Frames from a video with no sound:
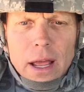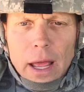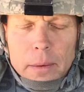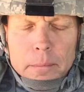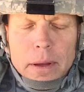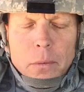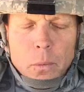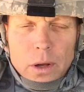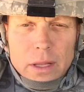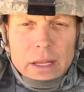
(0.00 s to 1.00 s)
and be
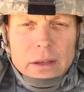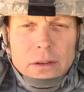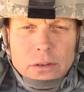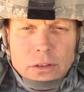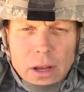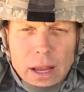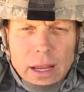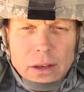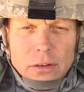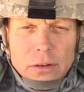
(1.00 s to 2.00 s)
willing to
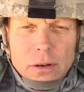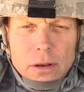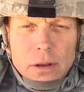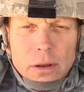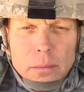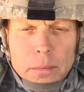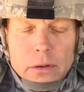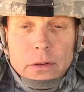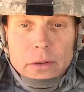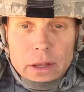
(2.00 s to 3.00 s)
change
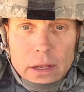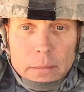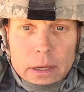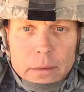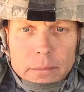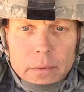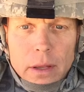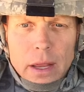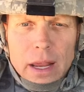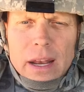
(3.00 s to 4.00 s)
based on the enemy
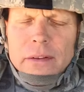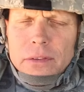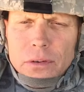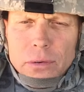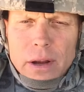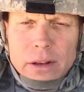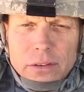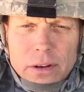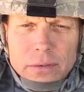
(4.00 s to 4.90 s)
and if the terrain is